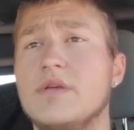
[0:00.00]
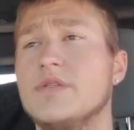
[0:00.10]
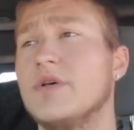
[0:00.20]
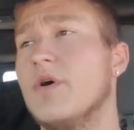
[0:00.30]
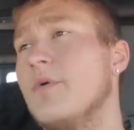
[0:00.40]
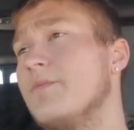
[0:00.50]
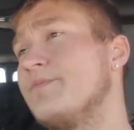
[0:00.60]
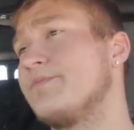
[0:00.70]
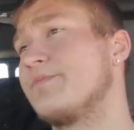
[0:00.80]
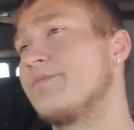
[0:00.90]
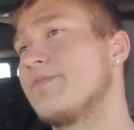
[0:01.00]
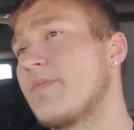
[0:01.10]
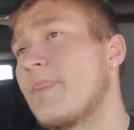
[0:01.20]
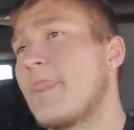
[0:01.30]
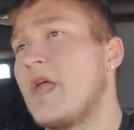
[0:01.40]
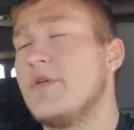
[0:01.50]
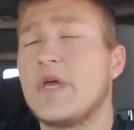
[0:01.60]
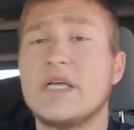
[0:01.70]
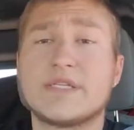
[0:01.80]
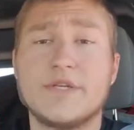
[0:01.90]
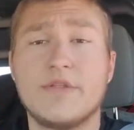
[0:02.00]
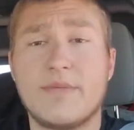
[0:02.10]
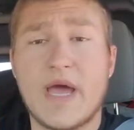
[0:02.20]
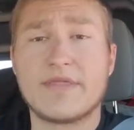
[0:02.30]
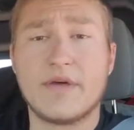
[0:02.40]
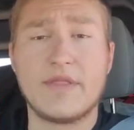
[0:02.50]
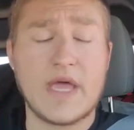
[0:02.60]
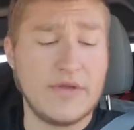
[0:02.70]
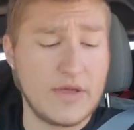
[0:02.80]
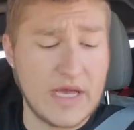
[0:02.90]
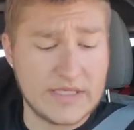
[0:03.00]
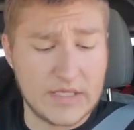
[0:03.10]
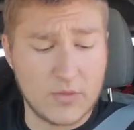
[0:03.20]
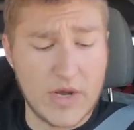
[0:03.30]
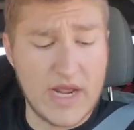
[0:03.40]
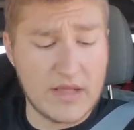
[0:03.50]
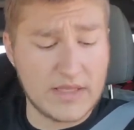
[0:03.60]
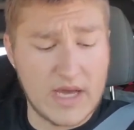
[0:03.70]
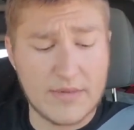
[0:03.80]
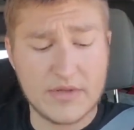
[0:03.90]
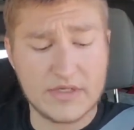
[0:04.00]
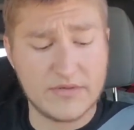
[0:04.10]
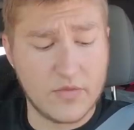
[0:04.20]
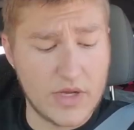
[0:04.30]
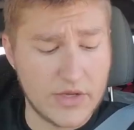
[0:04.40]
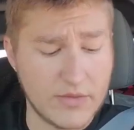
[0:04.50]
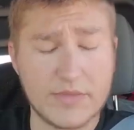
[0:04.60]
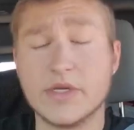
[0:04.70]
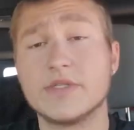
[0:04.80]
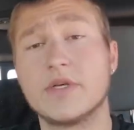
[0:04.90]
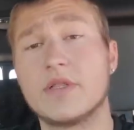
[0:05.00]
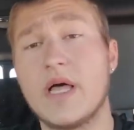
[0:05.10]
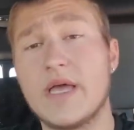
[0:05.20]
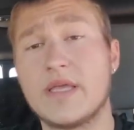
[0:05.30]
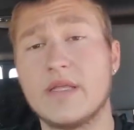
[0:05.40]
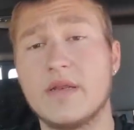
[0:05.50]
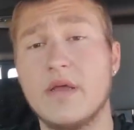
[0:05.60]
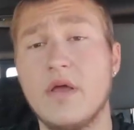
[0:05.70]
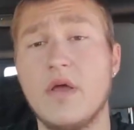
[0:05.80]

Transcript: So you guys can do the math on that. You guys can weigh out the options of what your bills look like and